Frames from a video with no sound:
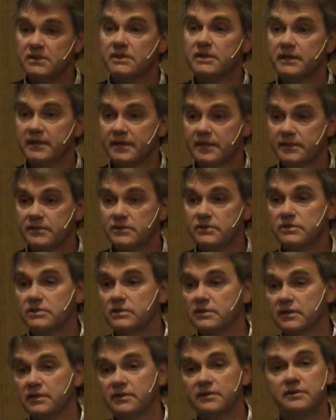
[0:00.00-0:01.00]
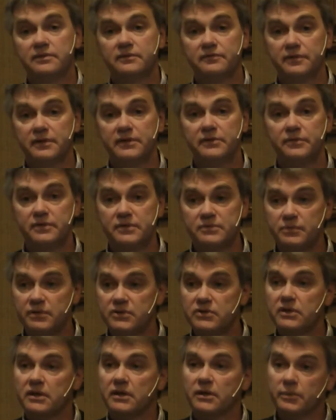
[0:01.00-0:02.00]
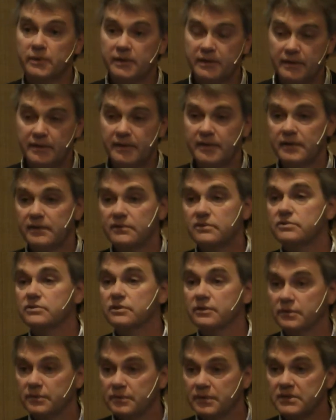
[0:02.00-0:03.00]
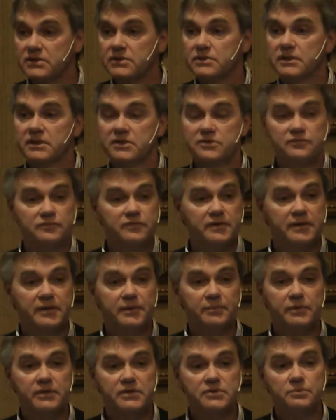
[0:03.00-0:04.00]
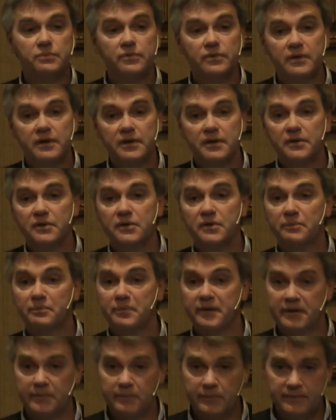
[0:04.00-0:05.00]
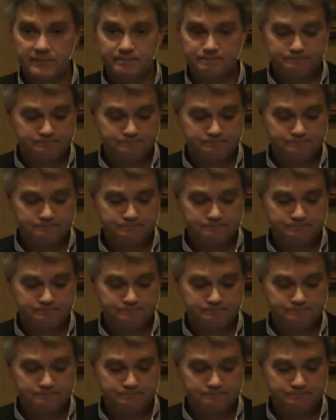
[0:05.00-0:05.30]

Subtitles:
indicators, then the figure is much lower. So it's very much more comparable.